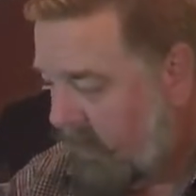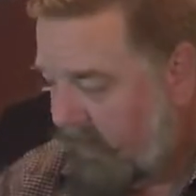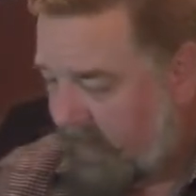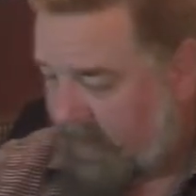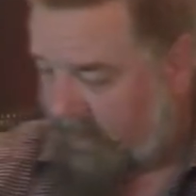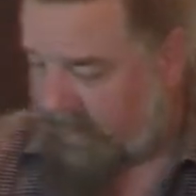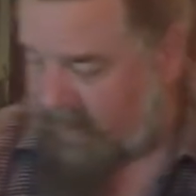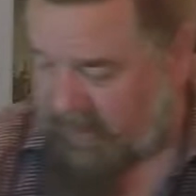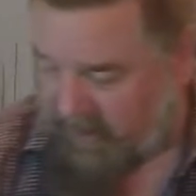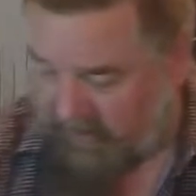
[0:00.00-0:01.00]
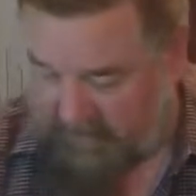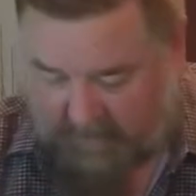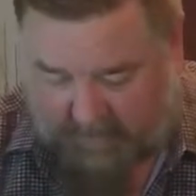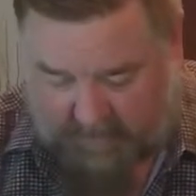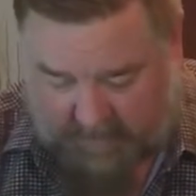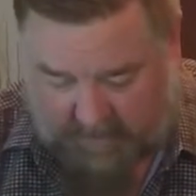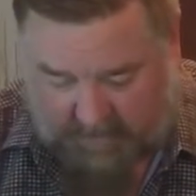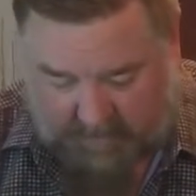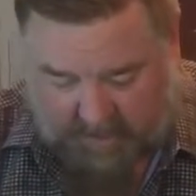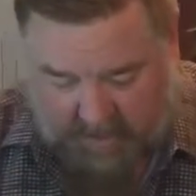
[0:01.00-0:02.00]
this over here so you can see
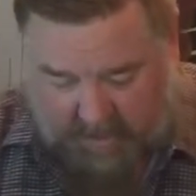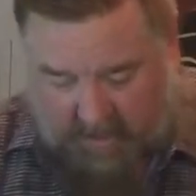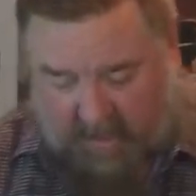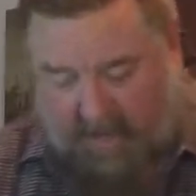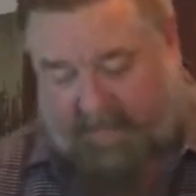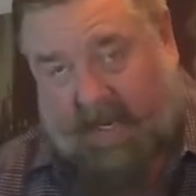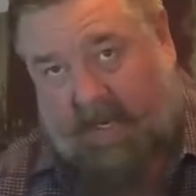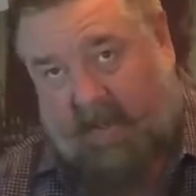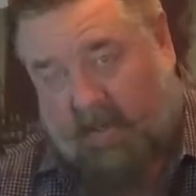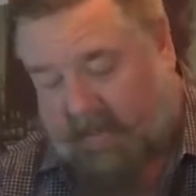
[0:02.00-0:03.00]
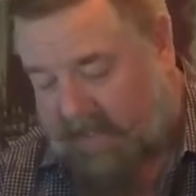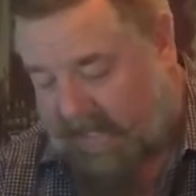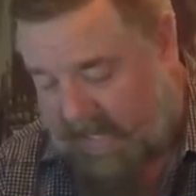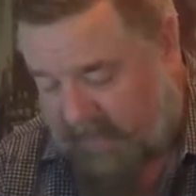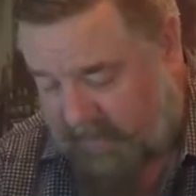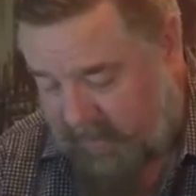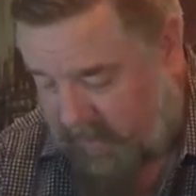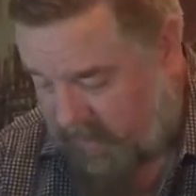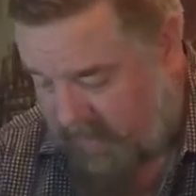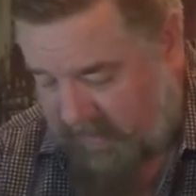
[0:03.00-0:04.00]
this. I've taken an old
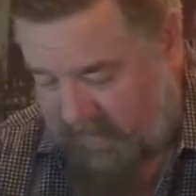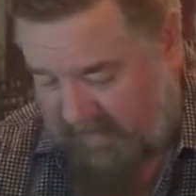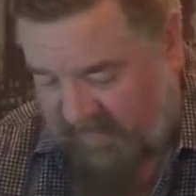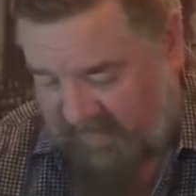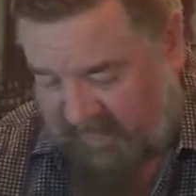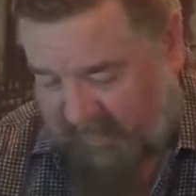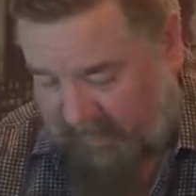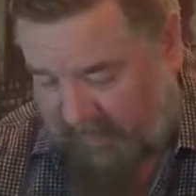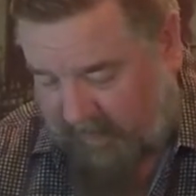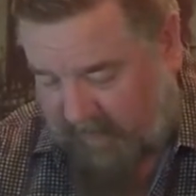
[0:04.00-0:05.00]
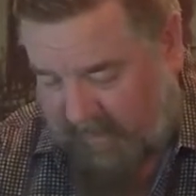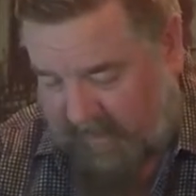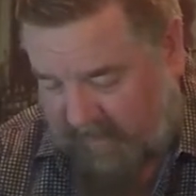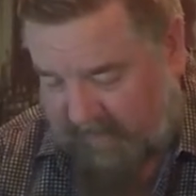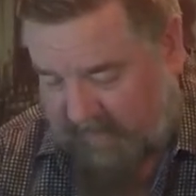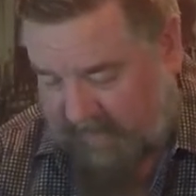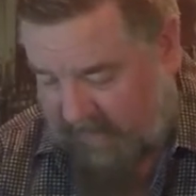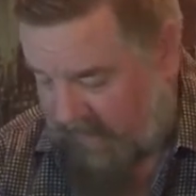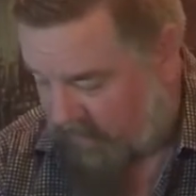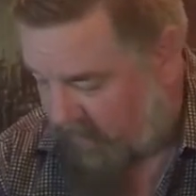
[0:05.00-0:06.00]
decanter, and this is
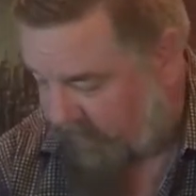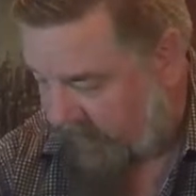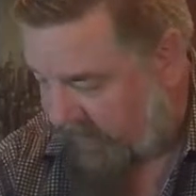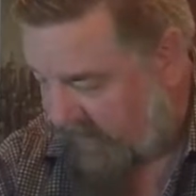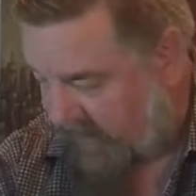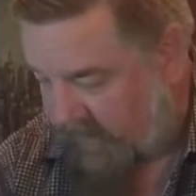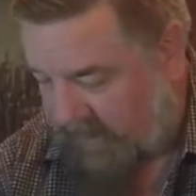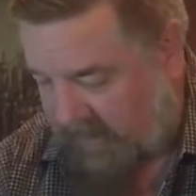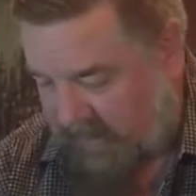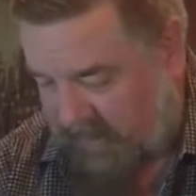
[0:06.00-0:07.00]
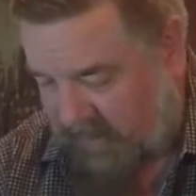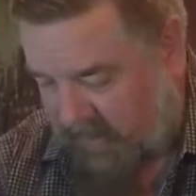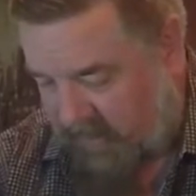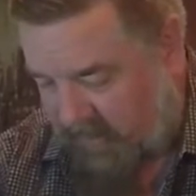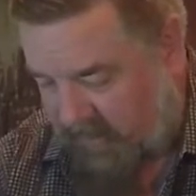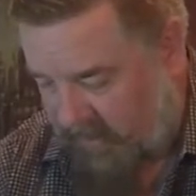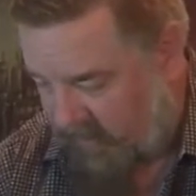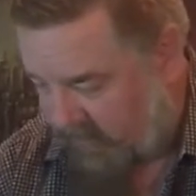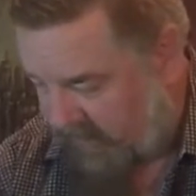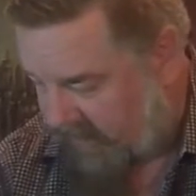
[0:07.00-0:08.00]
how I'm using
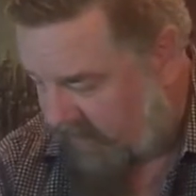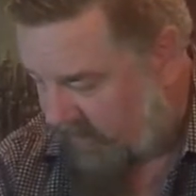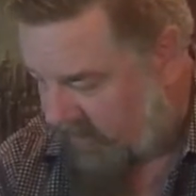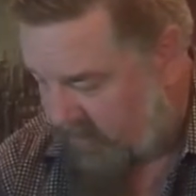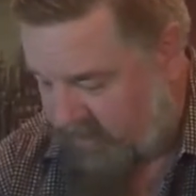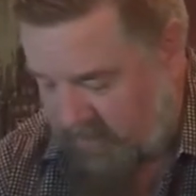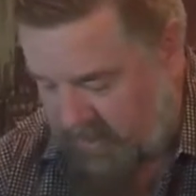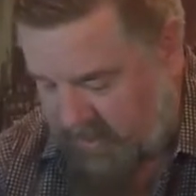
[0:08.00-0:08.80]
it to